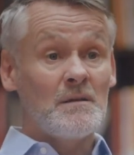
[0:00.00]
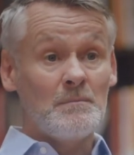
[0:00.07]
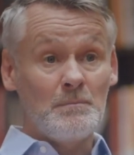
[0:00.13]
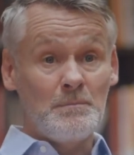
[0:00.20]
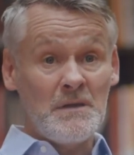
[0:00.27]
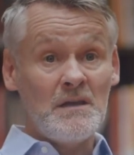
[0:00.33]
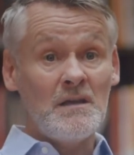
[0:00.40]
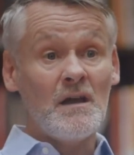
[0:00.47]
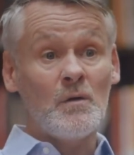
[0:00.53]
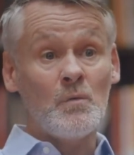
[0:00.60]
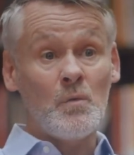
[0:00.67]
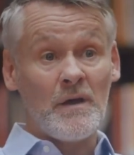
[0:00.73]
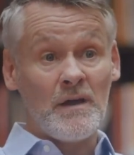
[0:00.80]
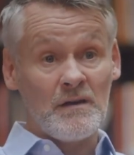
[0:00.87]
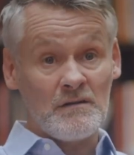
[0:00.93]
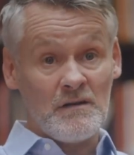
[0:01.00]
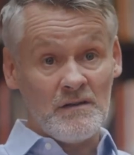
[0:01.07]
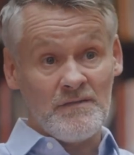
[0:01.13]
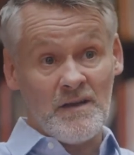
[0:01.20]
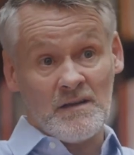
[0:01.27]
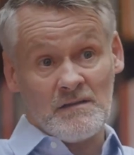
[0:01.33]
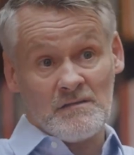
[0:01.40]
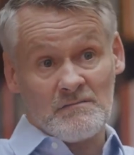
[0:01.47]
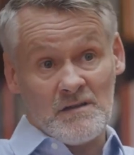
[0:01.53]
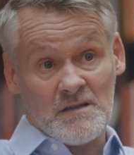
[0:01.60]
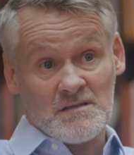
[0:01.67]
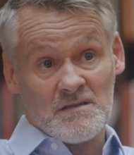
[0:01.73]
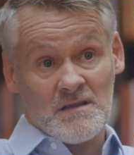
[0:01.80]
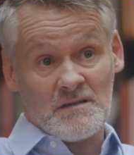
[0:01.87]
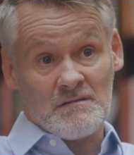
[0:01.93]
be aware of any
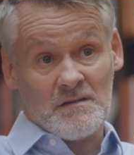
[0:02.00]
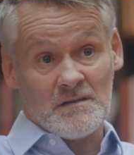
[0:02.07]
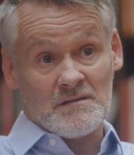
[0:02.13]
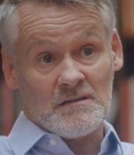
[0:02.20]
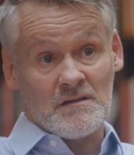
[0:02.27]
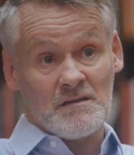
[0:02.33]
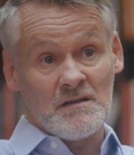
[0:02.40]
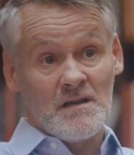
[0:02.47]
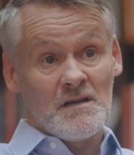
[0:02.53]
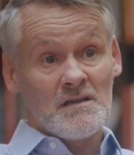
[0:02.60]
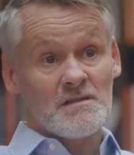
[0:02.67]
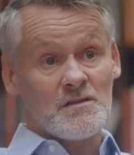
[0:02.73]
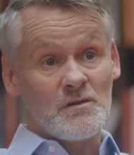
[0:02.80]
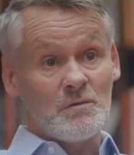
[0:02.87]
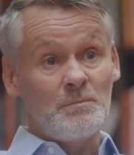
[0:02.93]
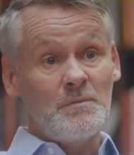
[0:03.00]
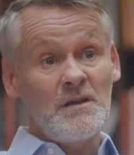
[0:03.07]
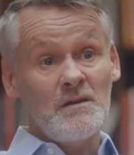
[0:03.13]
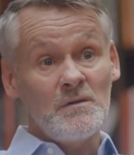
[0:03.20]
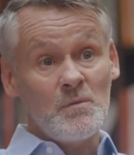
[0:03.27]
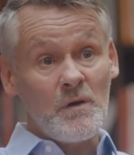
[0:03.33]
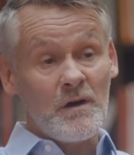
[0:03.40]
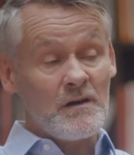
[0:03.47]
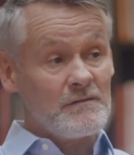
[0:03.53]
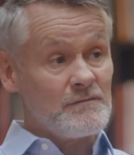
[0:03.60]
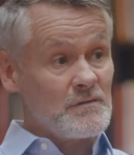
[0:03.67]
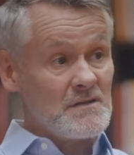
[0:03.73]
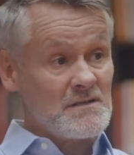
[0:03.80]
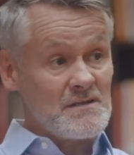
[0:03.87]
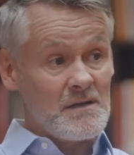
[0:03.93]
threats that are out there. So be aware,
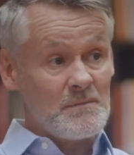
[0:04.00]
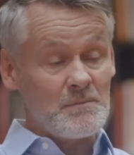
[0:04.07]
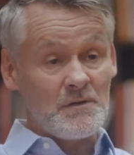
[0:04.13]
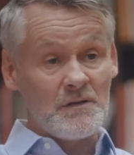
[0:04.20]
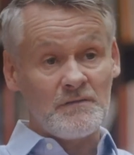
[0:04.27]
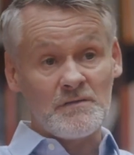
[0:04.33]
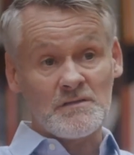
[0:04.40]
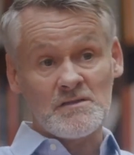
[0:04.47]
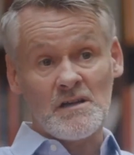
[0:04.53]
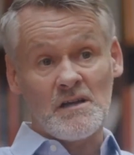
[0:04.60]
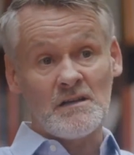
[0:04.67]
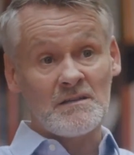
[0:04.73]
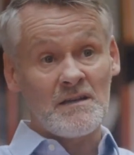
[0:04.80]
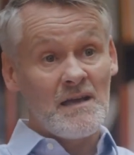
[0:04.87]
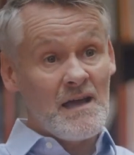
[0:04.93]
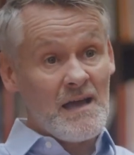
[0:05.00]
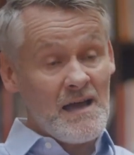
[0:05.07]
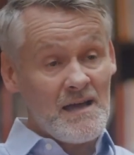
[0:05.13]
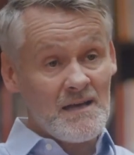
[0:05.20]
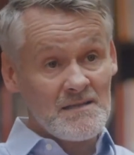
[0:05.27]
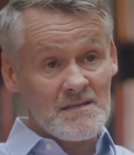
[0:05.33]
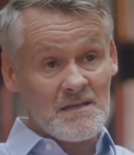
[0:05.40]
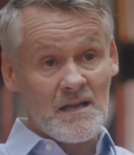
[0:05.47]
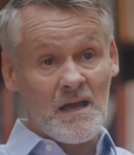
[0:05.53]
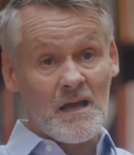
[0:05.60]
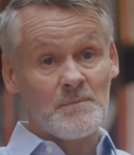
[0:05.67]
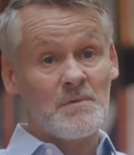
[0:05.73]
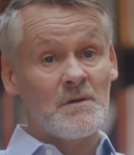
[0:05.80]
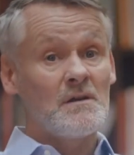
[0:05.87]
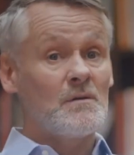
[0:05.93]
for example, if your child has an
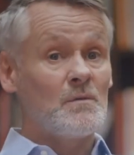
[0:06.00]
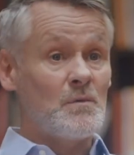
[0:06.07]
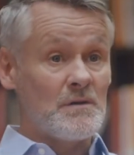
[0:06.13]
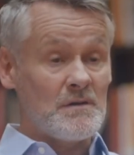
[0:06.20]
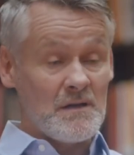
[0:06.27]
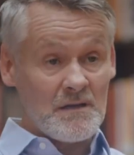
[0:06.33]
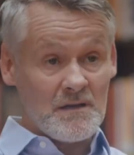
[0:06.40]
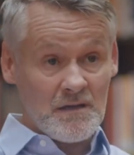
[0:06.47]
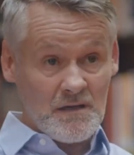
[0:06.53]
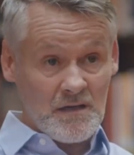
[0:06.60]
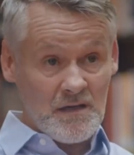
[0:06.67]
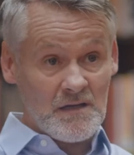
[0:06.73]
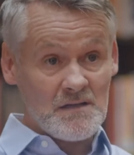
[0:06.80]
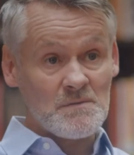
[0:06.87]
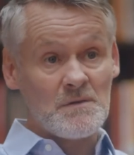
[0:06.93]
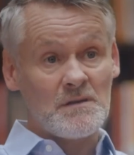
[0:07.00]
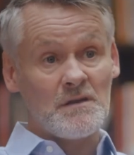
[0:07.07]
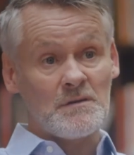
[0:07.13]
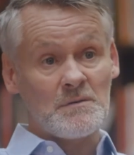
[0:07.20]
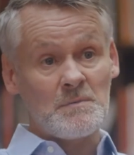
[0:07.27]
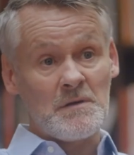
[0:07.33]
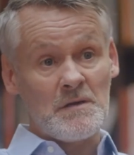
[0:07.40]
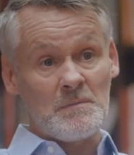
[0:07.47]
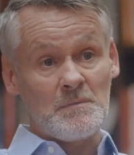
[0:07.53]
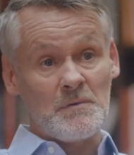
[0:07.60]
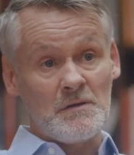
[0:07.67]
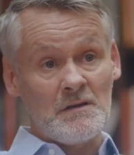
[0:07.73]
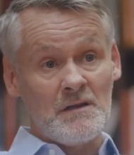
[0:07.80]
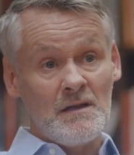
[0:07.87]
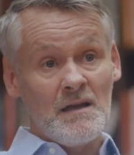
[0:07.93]
app where they can connect with other
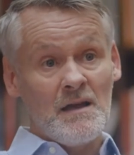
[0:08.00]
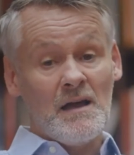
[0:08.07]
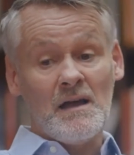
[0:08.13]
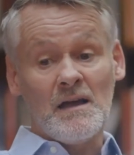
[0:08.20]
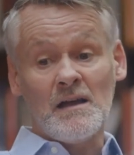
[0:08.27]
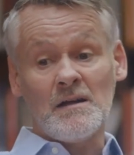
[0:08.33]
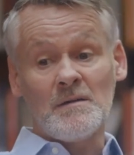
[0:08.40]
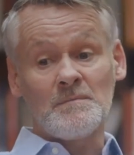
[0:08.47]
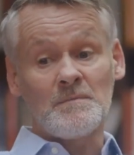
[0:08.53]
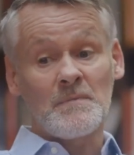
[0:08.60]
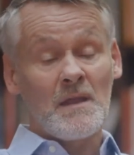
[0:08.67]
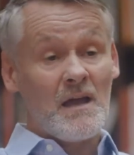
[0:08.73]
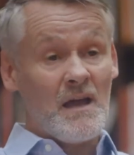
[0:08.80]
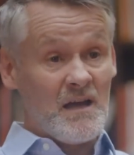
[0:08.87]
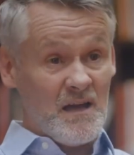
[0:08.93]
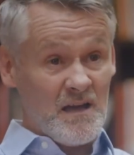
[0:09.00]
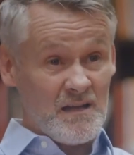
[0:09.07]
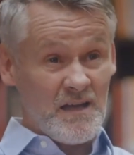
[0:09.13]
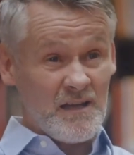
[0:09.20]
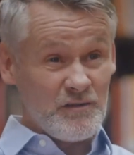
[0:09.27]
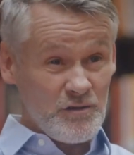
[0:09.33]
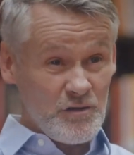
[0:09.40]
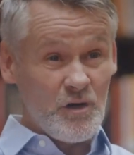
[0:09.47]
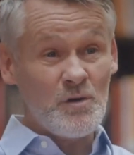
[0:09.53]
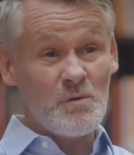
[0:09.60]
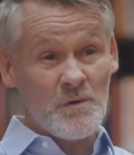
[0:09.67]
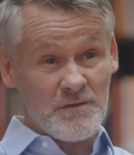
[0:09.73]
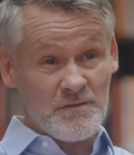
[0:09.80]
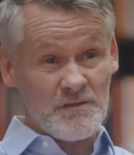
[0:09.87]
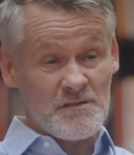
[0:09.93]
people and know
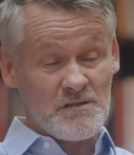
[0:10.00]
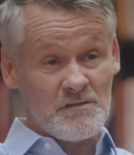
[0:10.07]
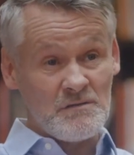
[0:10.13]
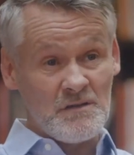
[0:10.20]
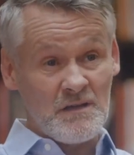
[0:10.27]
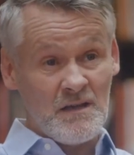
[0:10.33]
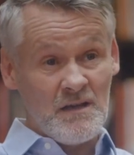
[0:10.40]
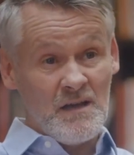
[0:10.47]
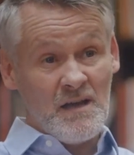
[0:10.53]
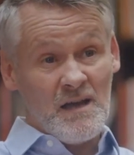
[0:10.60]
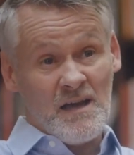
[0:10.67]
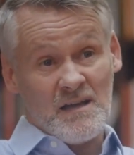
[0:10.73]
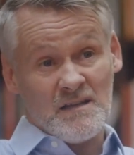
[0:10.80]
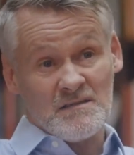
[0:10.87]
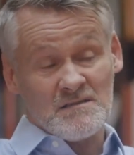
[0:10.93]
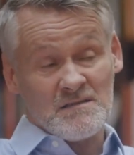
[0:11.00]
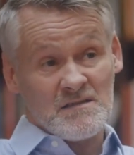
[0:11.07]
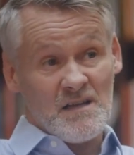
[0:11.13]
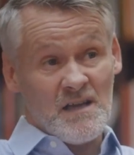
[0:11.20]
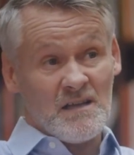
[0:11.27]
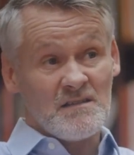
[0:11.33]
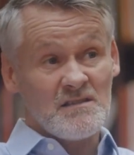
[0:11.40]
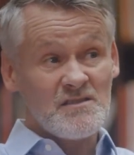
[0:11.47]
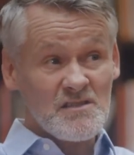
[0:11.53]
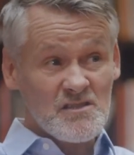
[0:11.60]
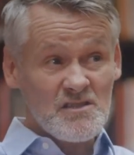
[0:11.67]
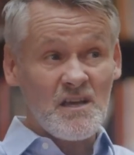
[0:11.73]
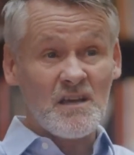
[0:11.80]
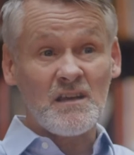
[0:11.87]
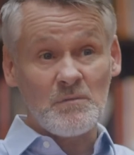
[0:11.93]
what they're doing, and just
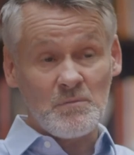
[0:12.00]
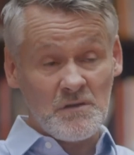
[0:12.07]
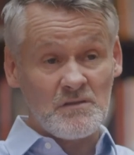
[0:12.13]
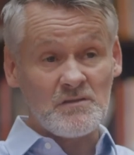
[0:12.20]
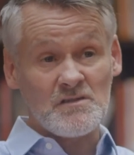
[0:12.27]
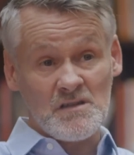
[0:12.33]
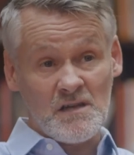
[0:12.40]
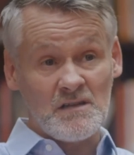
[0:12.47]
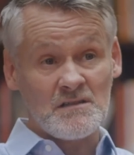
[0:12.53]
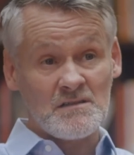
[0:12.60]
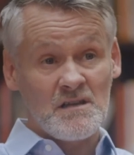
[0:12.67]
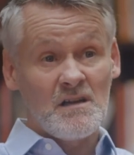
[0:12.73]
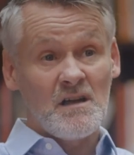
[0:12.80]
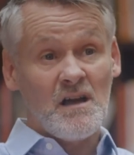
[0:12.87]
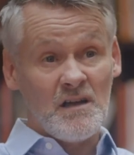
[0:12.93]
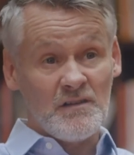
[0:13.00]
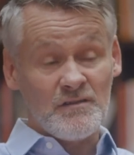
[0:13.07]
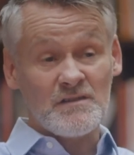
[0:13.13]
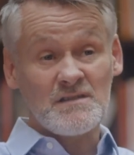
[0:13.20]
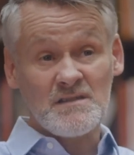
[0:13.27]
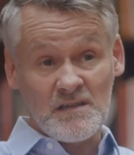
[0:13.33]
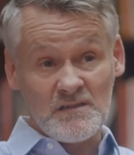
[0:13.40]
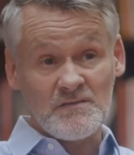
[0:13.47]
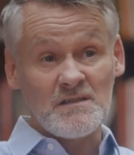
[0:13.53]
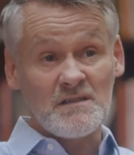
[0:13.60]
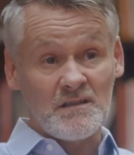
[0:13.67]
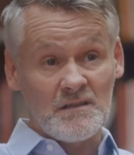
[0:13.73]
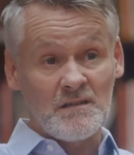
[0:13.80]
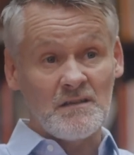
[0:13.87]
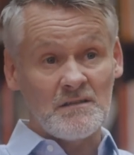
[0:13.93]
check in with your child on their safety
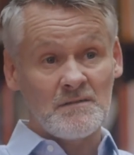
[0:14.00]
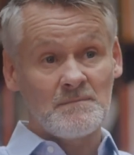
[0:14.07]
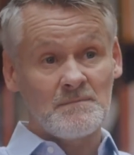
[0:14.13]
online.